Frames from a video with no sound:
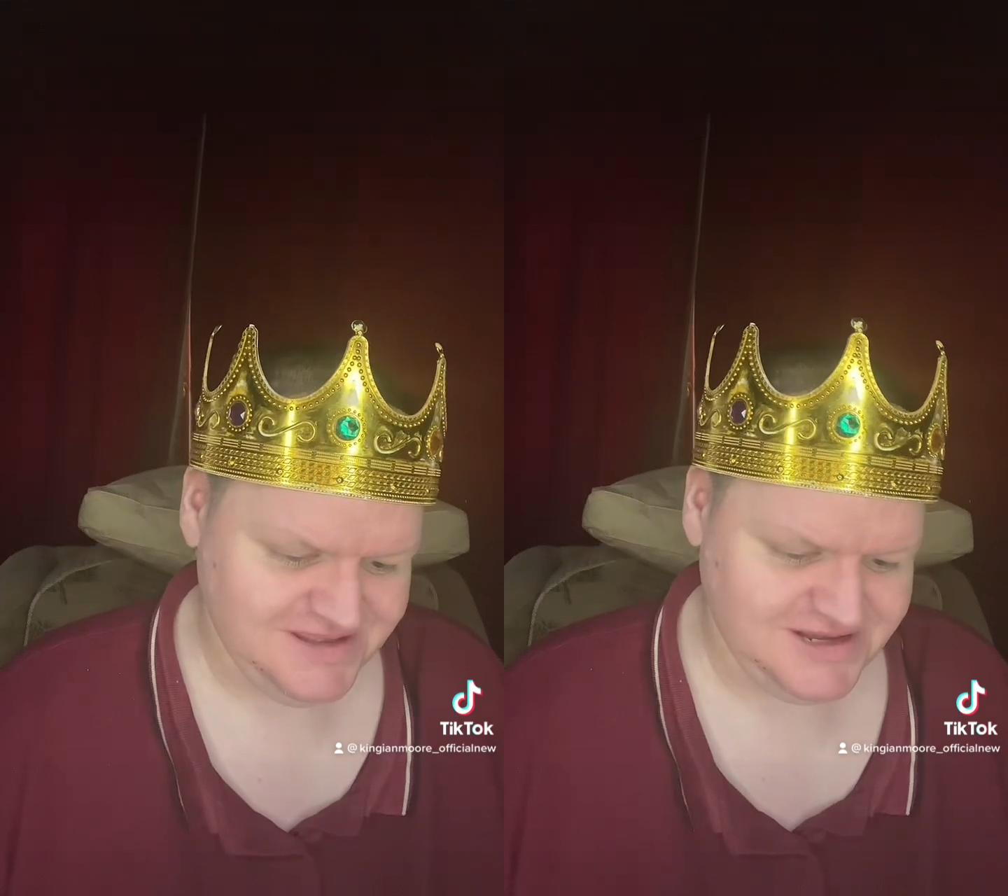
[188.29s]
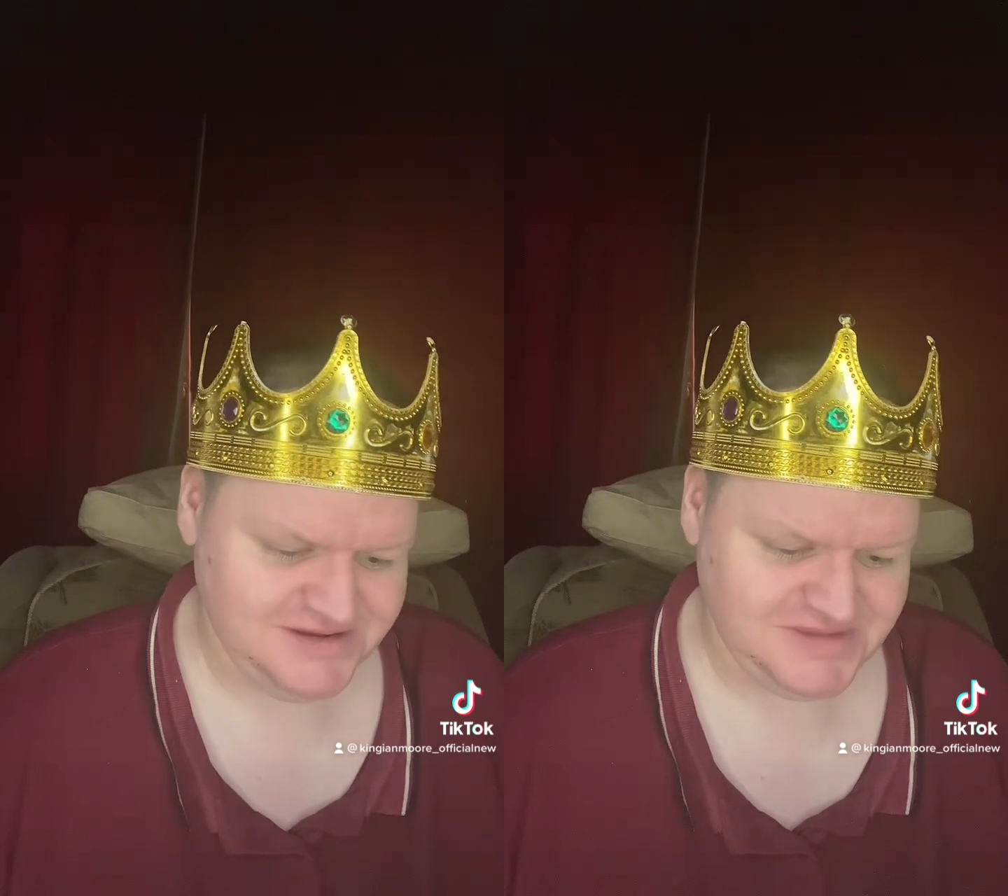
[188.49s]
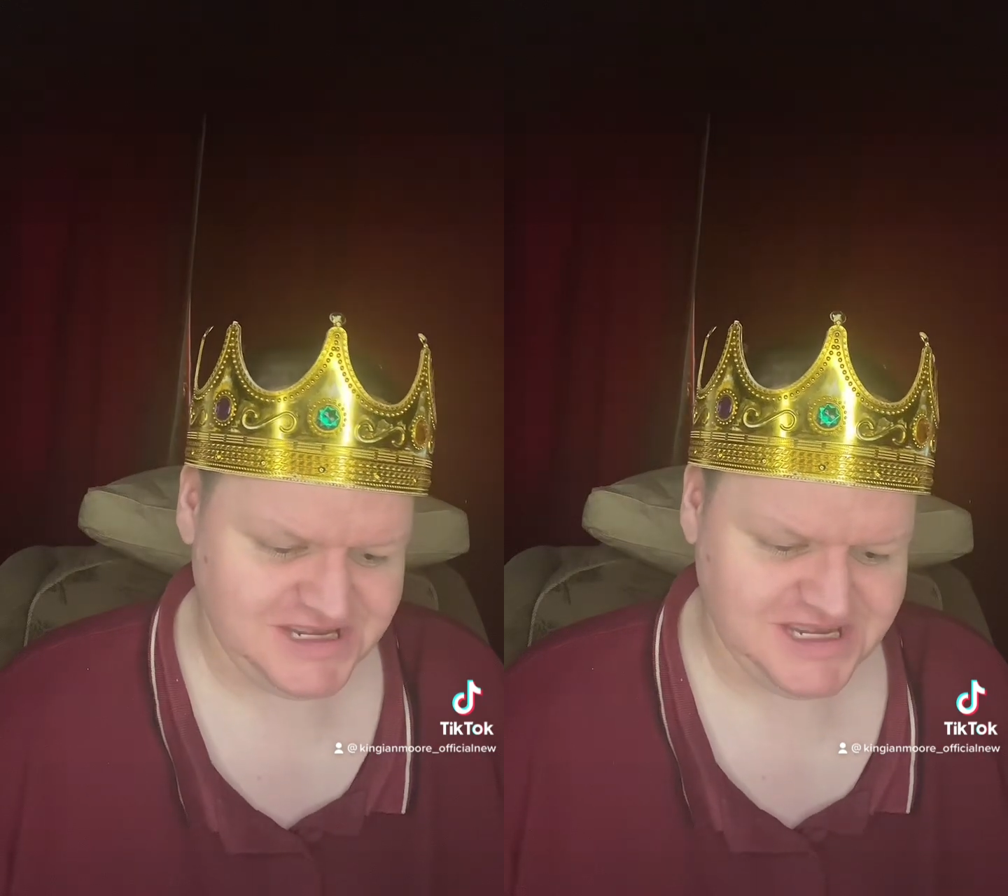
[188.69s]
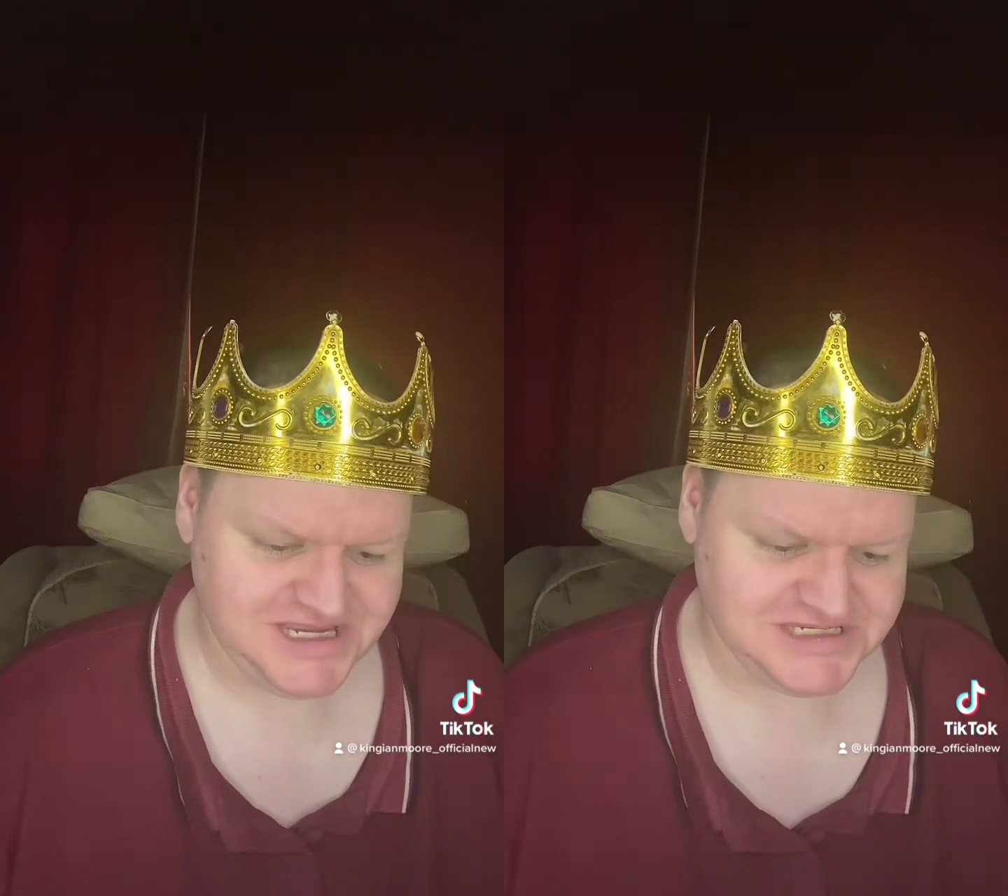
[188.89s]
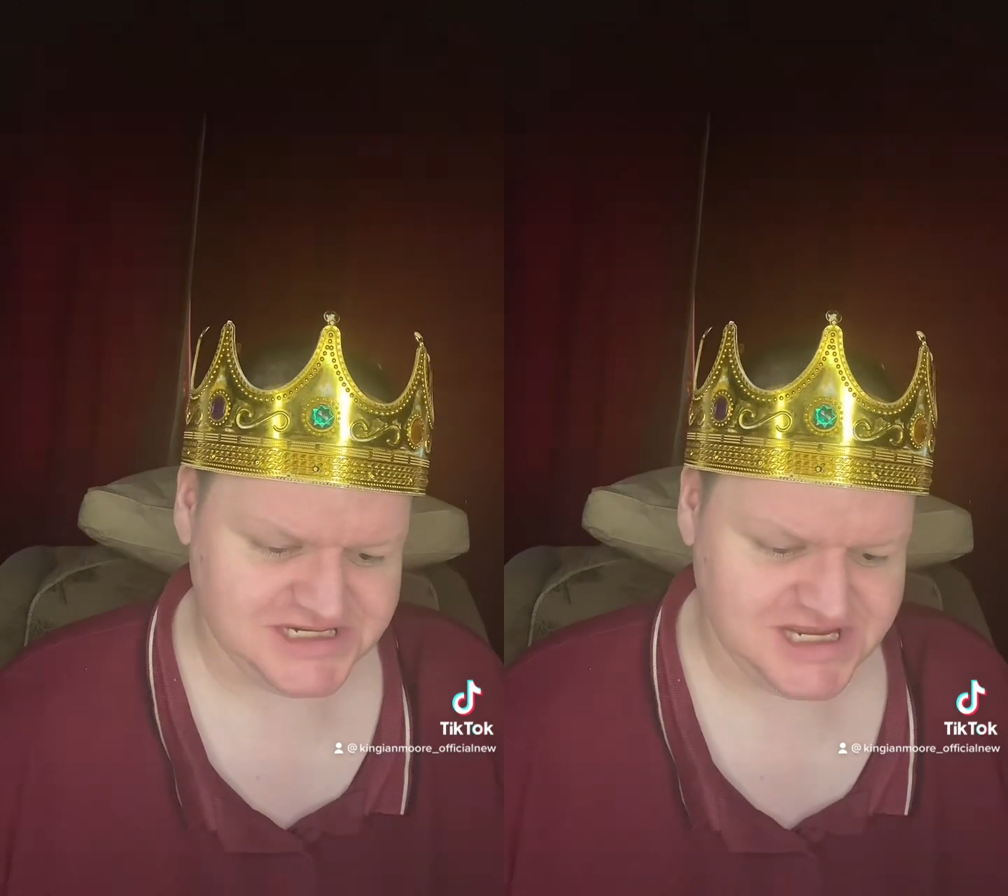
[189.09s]
That'll make it
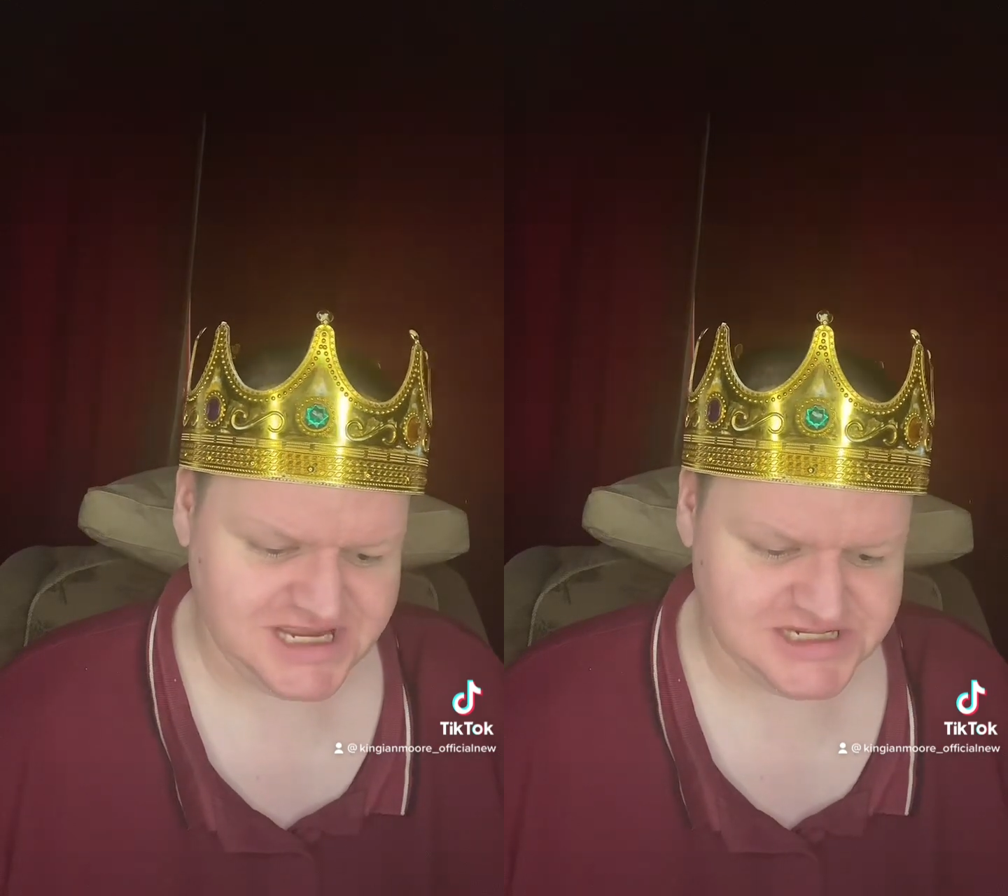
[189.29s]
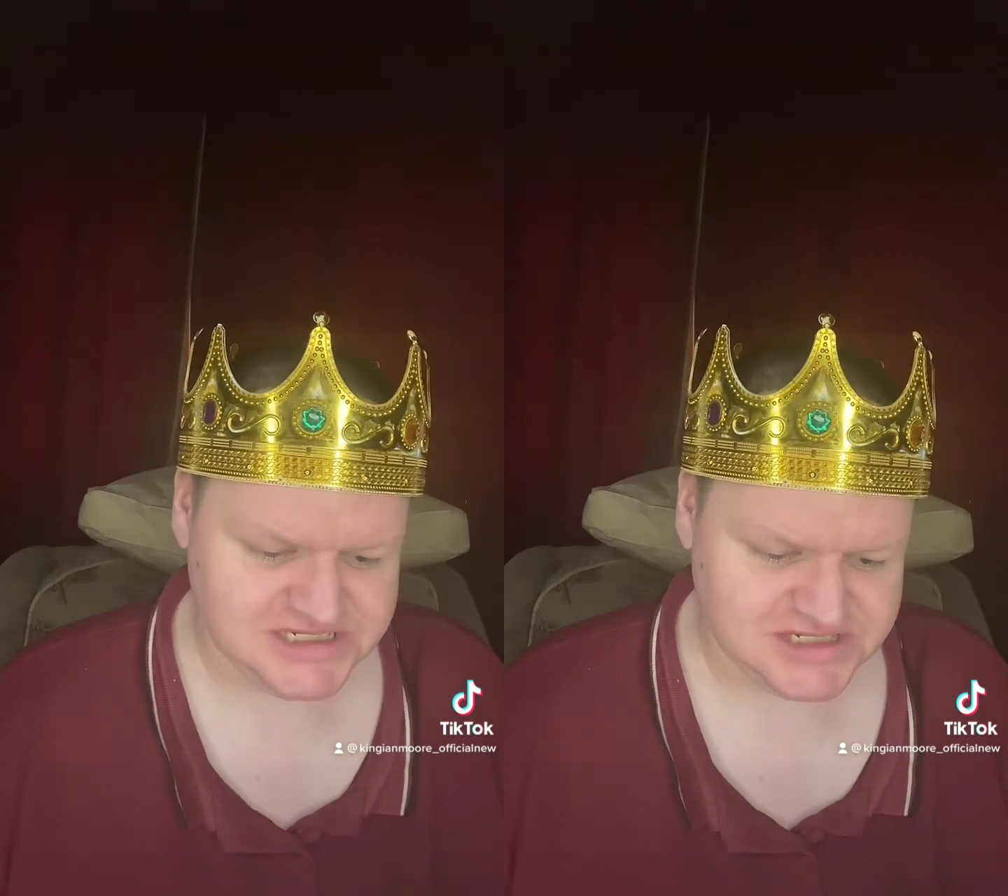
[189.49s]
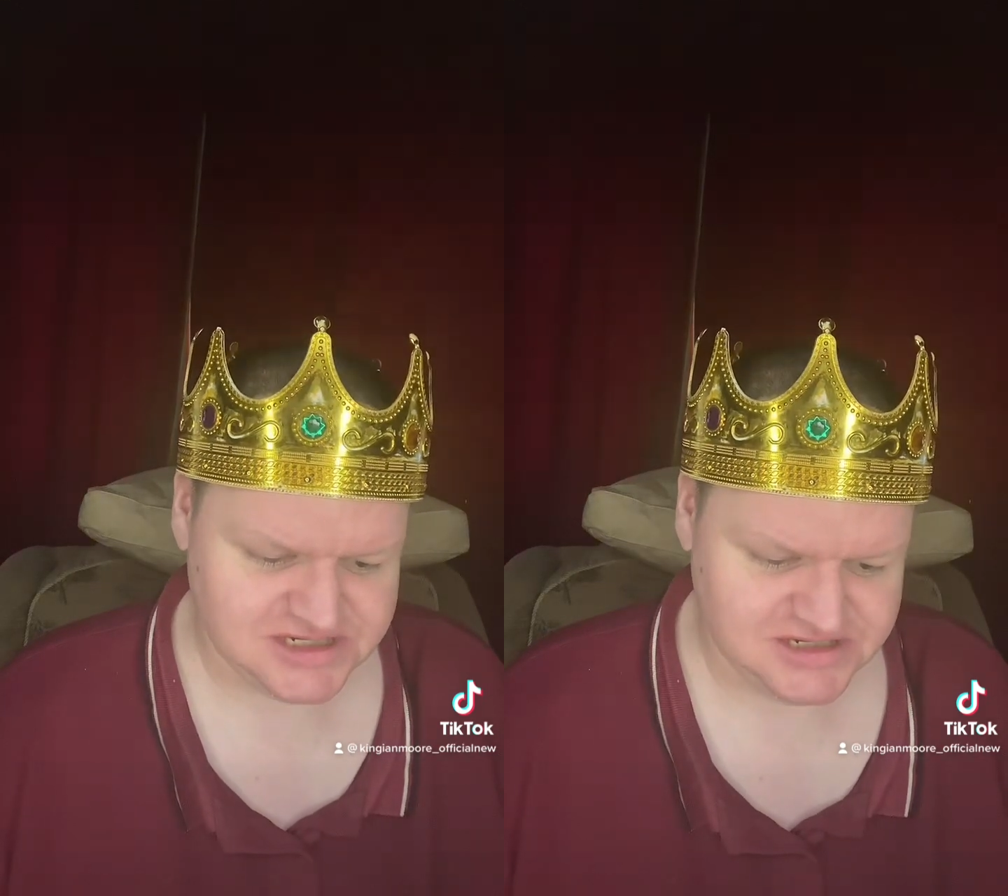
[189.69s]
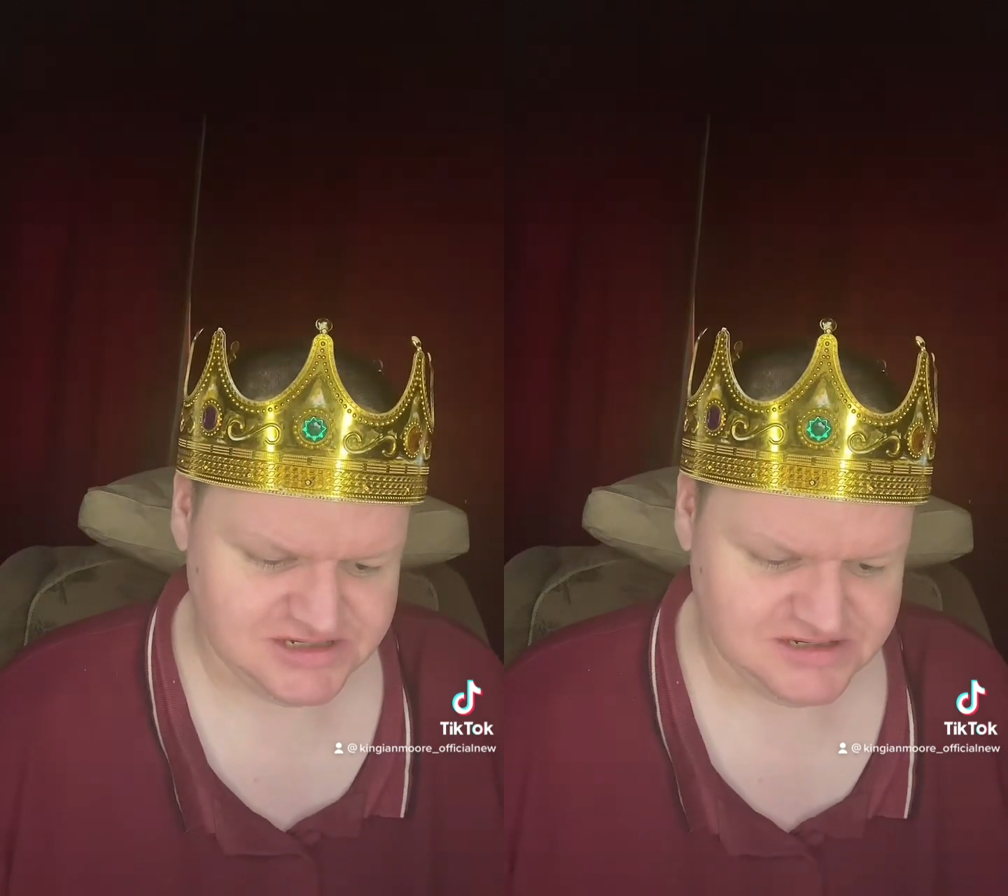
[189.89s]
easy to get into the.